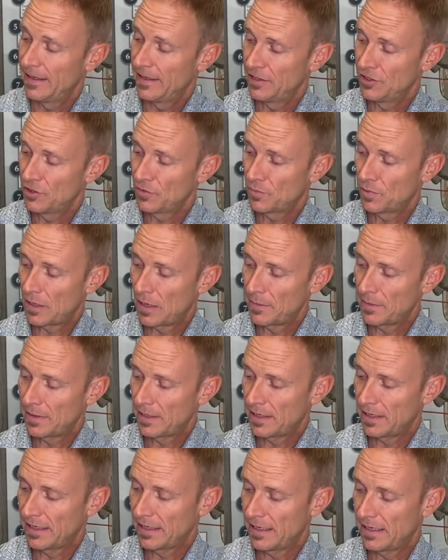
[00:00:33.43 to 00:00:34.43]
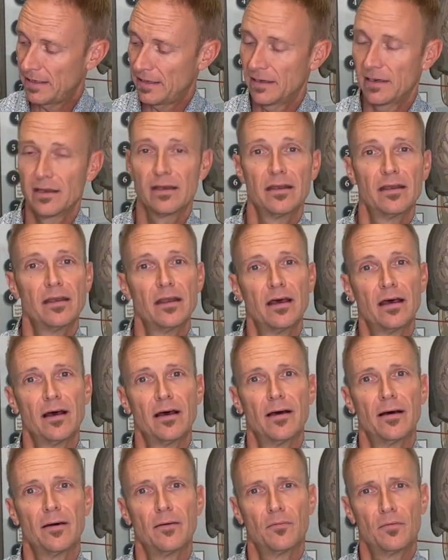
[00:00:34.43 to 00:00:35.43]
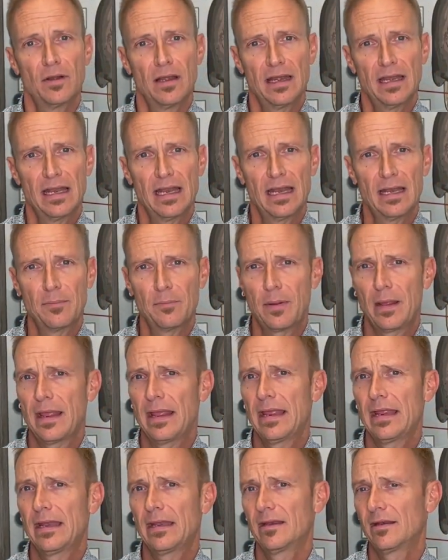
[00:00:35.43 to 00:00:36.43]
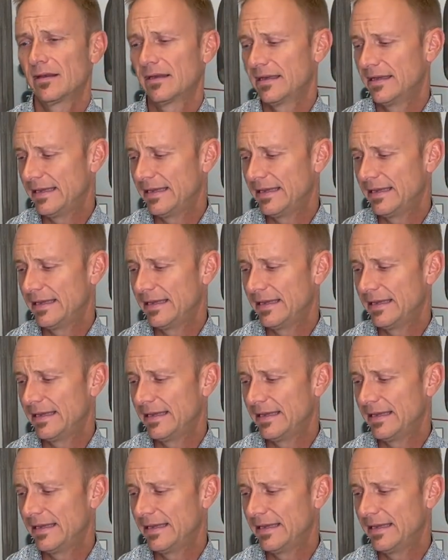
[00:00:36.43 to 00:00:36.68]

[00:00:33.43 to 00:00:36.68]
you're probably going to get radiating pain